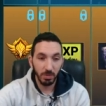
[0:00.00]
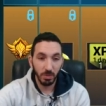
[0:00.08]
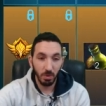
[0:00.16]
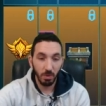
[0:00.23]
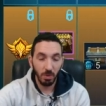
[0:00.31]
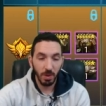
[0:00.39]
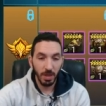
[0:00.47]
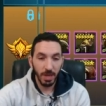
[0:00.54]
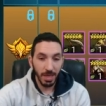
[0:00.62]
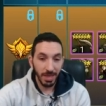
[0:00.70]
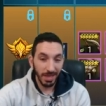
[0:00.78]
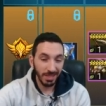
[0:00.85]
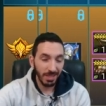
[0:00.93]
So
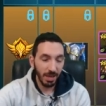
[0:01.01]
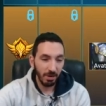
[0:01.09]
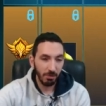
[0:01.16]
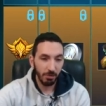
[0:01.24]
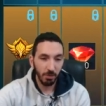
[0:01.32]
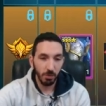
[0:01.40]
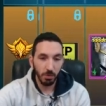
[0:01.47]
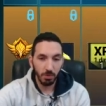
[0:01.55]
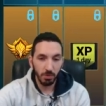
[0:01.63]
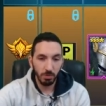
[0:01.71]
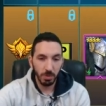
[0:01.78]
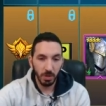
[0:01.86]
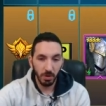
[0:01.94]
that's kind of cool,
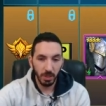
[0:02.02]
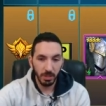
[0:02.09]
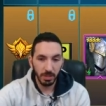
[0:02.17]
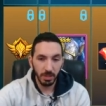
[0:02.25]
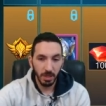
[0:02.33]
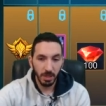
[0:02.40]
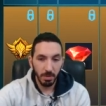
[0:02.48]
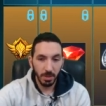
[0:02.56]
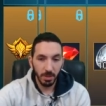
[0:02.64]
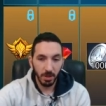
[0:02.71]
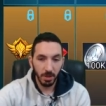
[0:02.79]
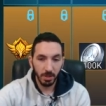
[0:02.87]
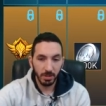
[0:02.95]
to be honest,
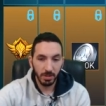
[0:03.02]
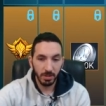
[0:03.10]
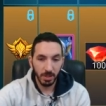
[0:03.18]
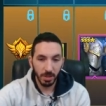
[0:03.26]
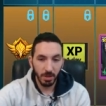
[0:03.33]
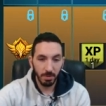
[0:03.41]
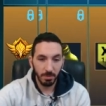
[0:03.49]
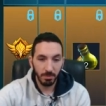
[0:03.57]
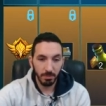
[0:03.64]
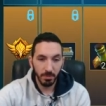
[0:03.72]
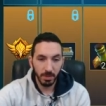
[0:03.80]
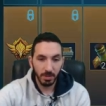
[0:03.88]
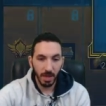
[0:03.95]
because
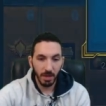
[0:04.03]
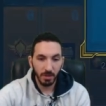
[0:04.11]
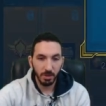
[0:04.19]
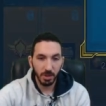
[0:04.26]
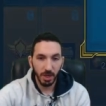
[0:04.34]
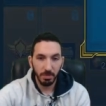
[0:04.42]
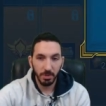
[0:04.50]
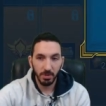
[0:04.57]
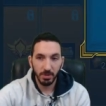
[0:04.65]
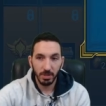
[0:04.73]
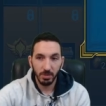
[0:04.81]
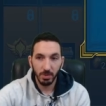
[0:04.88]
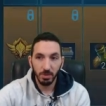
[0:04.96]
there's other
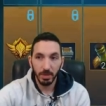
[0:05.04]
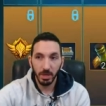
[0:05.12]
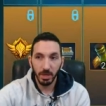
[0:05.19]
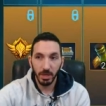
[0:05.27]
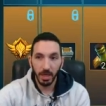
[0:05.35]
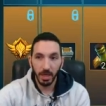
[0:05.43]
champions as well. We're gonna